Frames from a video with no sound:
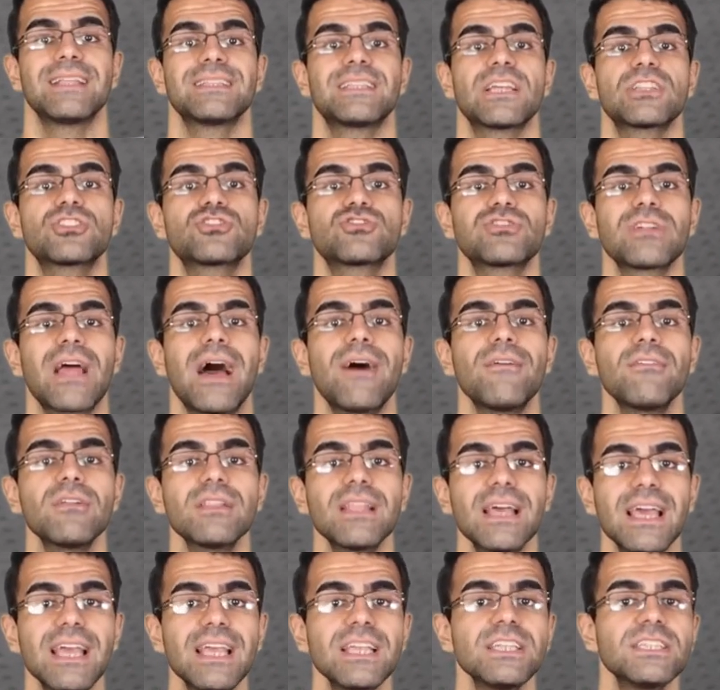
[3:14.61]
The
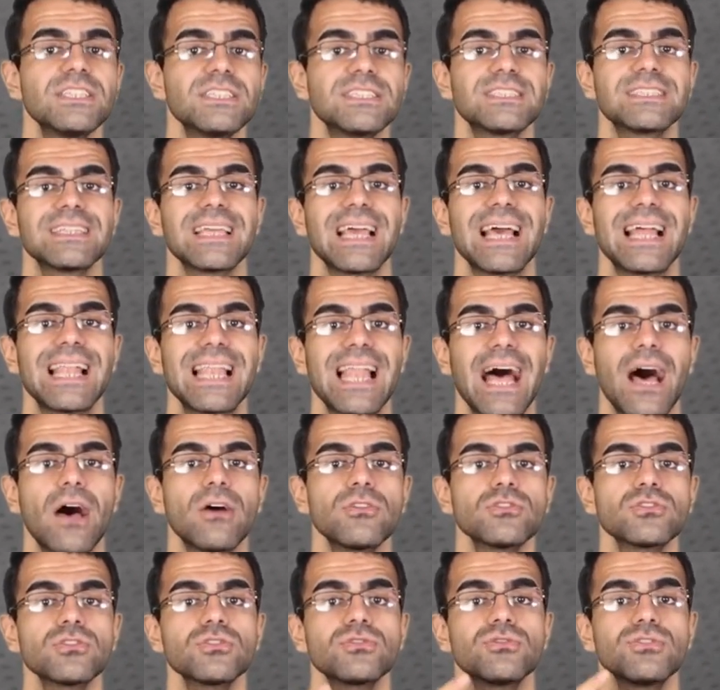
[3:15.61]
travel agency
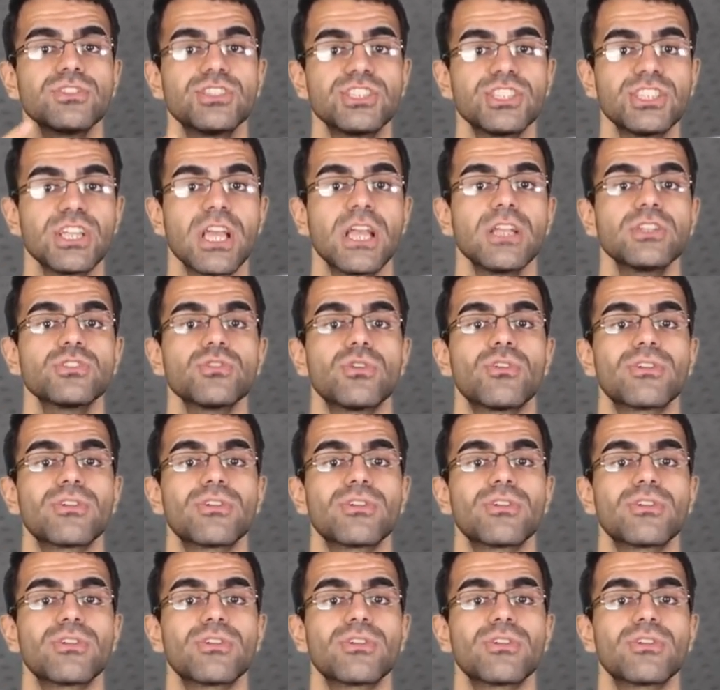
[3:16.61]
allows you to change